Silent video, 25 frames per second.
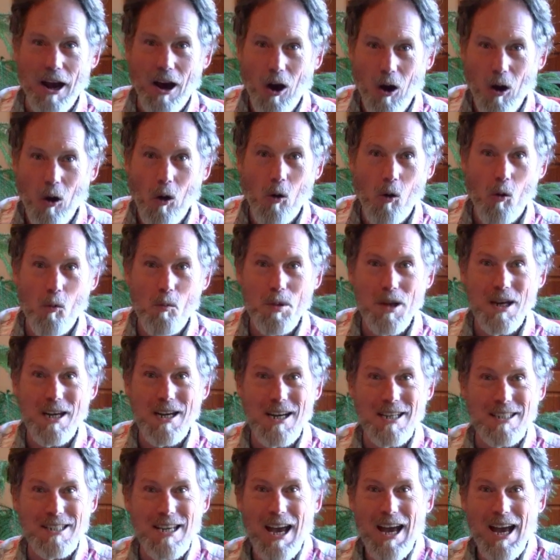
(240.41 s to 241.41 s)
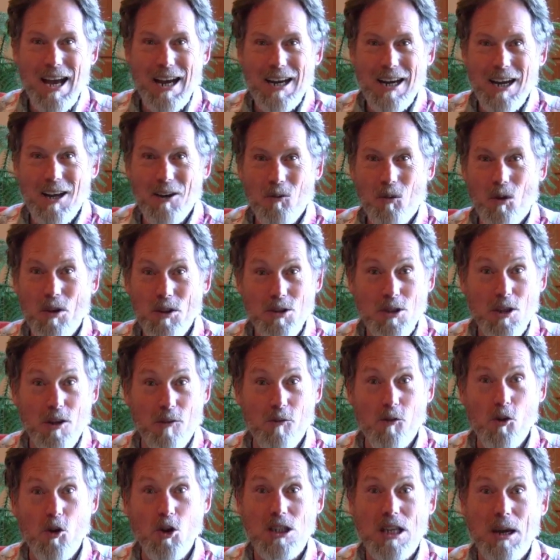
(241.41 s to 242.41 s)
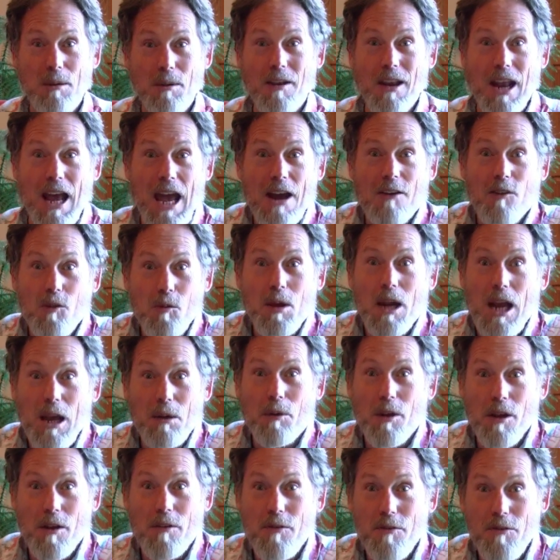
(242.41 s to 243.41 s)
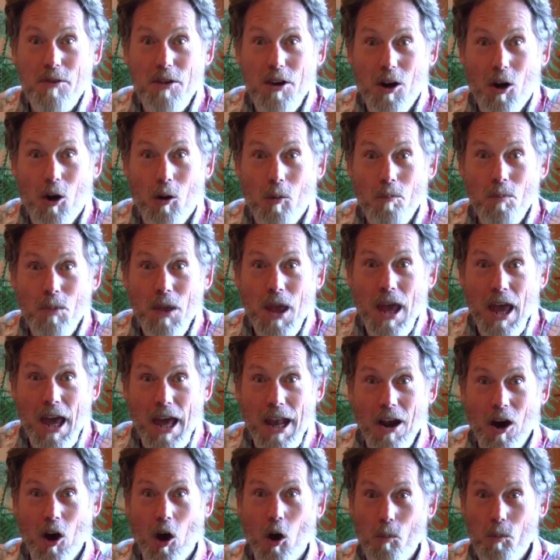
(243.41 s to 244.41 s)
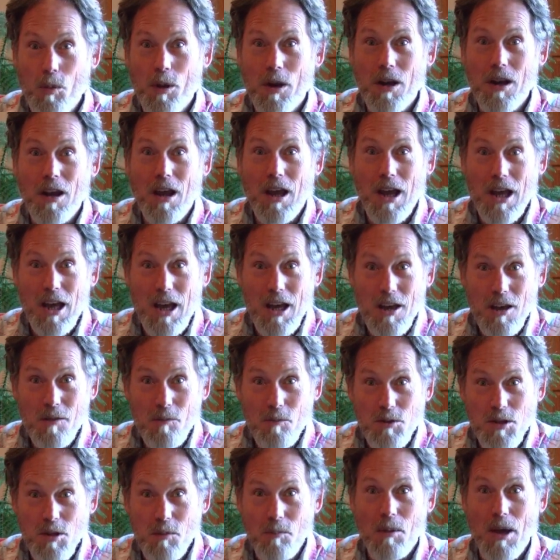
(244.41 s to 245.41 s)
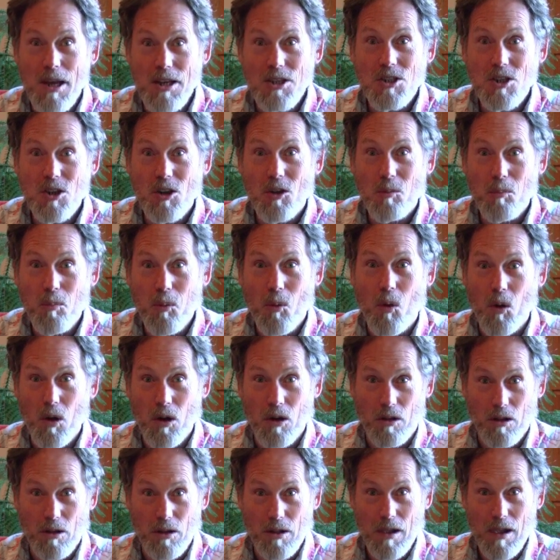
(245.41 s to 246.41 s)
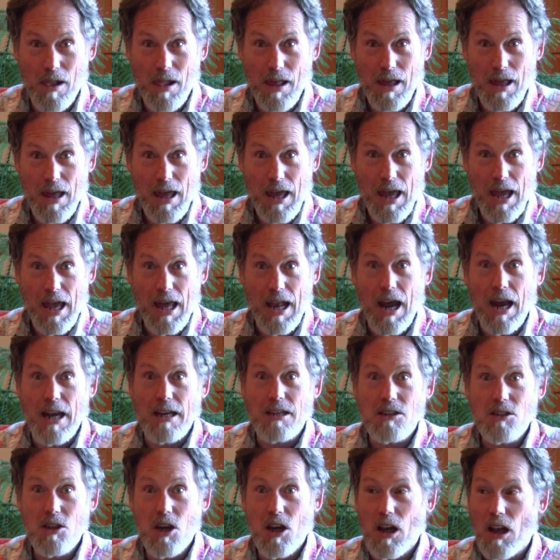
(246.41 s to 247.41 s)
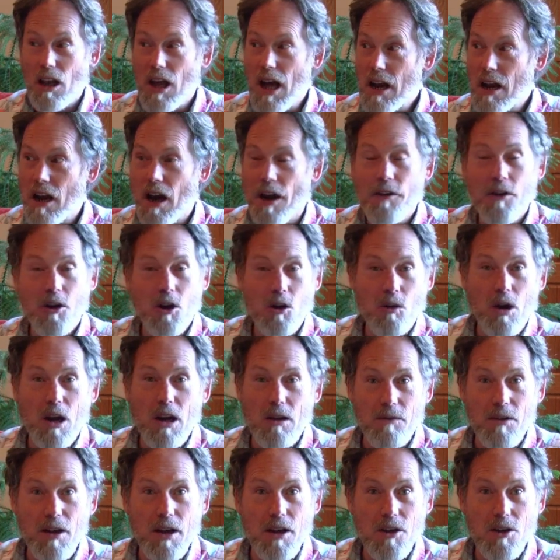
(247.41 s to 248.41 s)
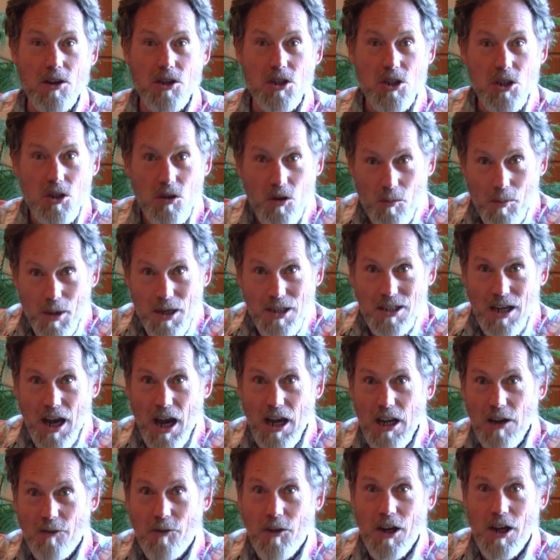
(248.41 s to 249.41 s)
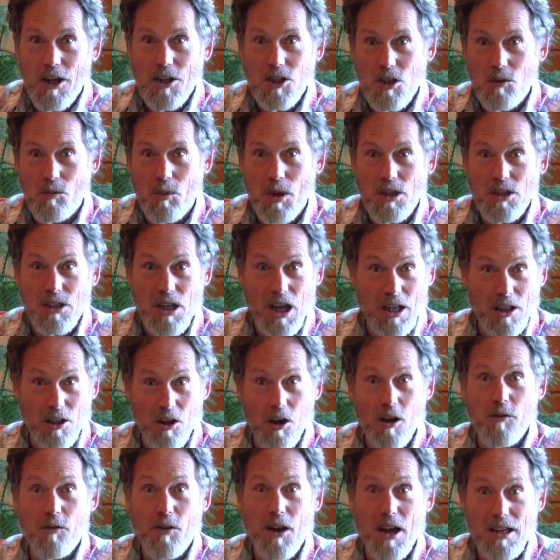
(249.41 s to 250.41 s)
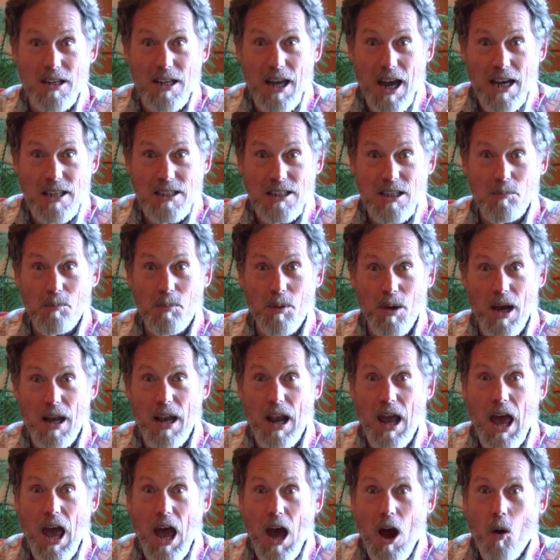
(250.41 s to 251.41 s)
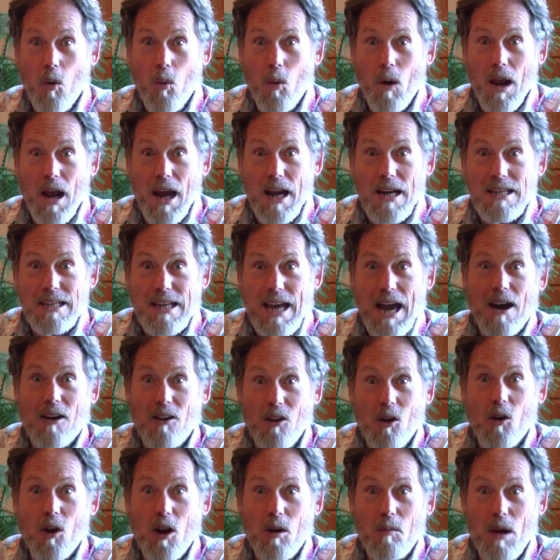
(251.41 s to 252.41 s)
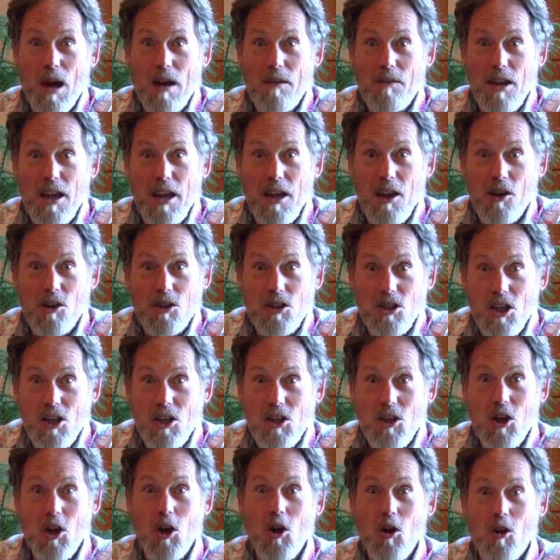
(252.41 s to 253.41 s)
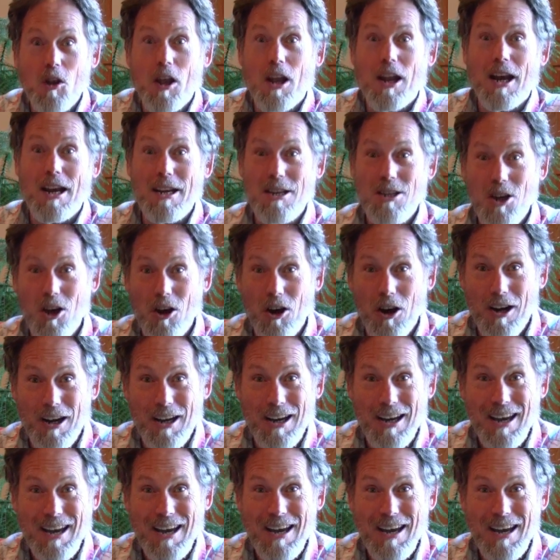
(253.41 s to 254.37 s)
home because couldn't wait. This is the first time I've ever been able to film an open dimensional portal. And I took a lot of other great videos too of my scientific instruments, and they're fantastic, but when I downloaded my videos, the two that I took